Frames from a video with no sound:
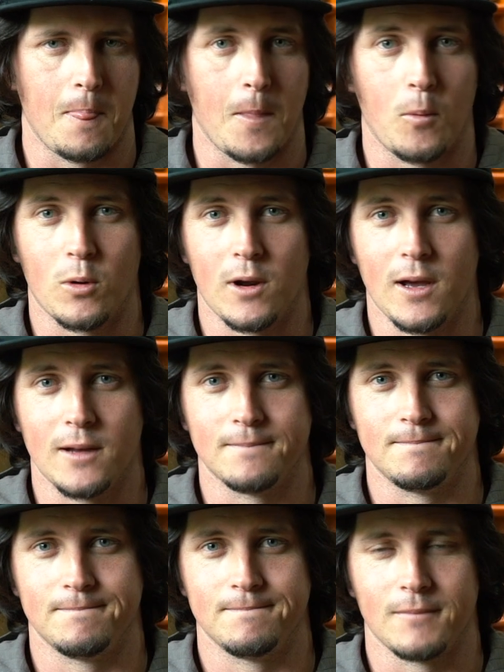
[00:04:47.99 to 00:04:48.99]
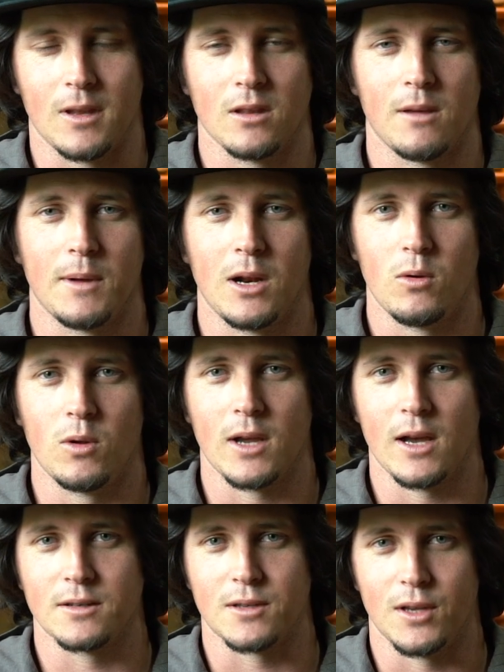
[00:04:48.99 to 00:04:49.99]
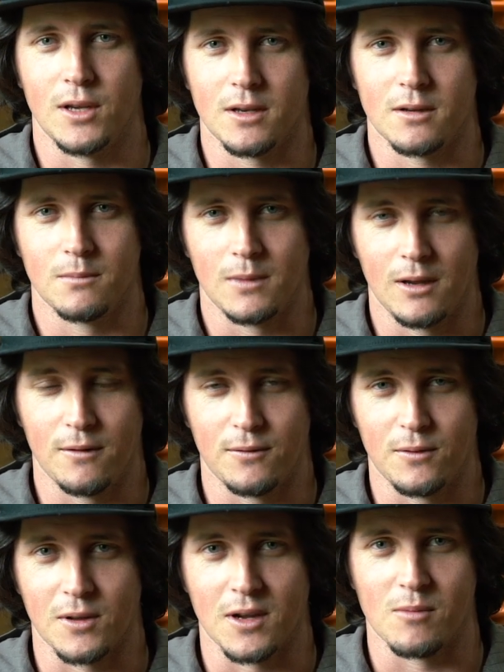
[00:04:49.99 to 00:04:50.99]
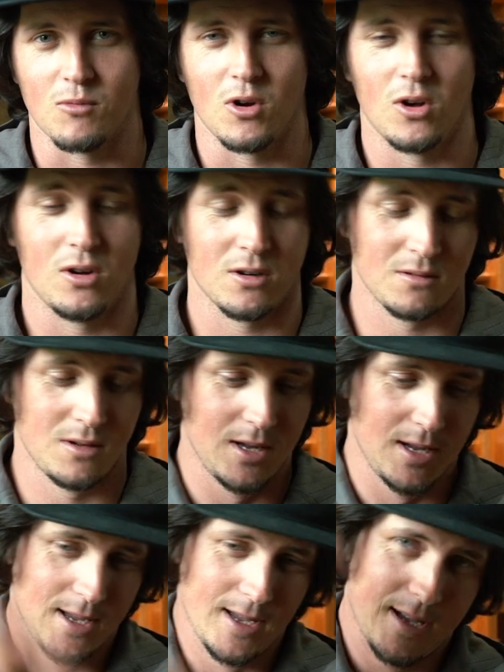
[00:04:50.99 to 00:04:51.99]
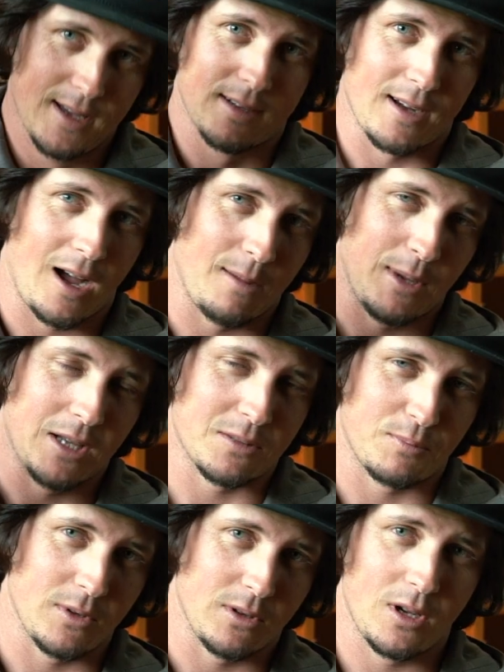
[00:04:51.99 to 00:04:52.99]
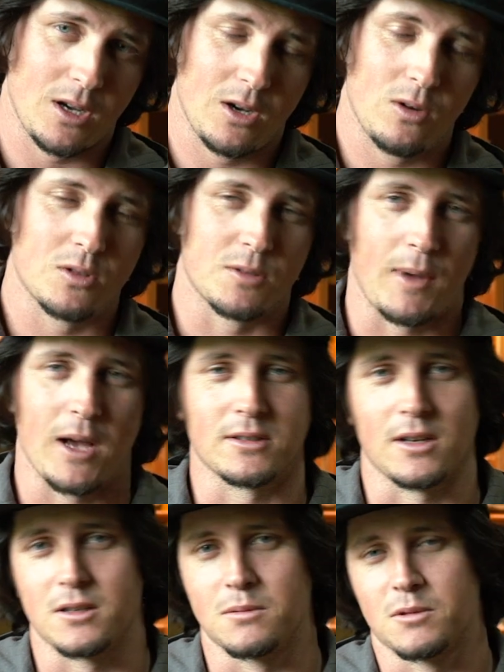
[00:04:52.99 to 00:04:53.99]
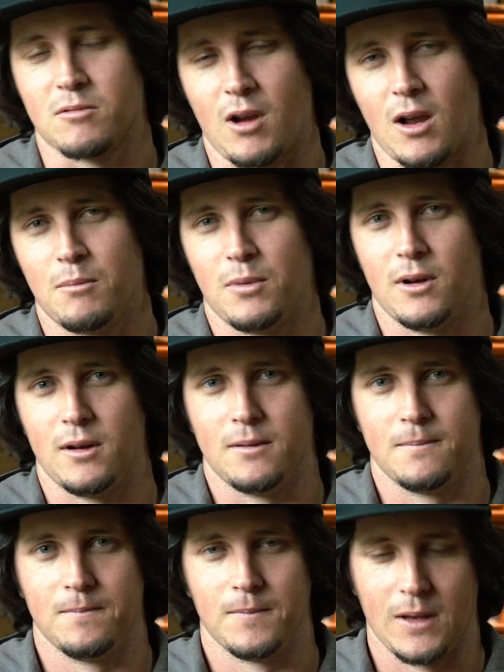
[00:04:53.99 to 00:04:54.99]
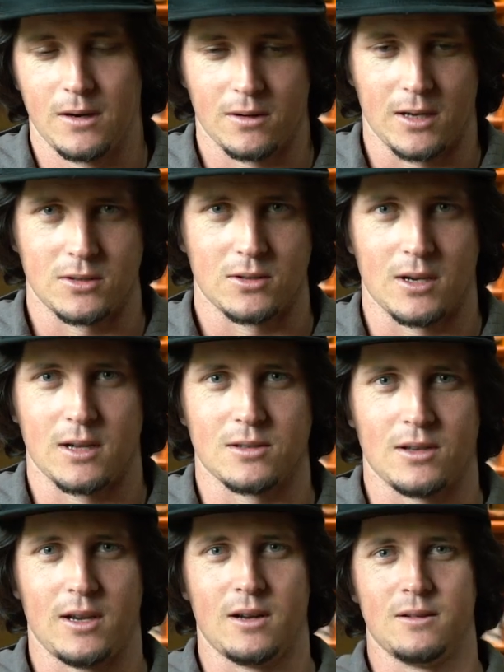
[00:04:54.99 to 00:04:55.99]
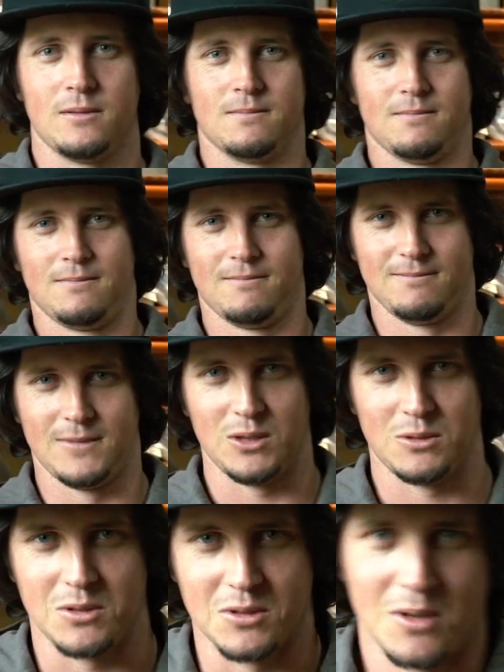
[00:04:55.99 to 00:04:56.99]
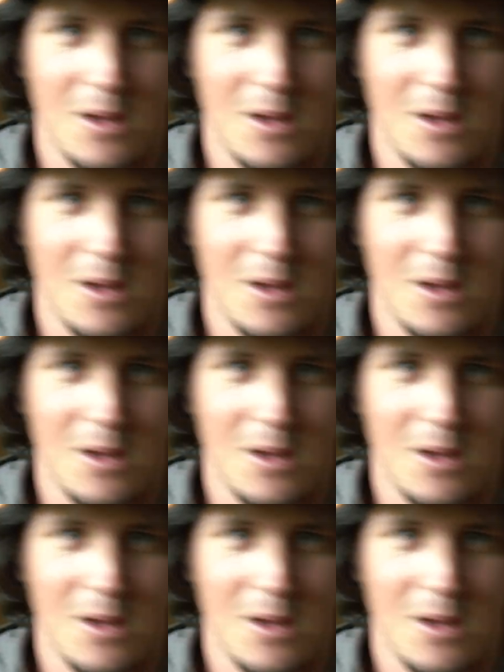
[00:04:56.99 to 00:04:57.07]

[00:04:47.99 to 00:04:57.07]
not. Let me know what you guys think. If you think I'm wrong, comments below, smash that subscribe button, and I'll catch you guys later. Deuces.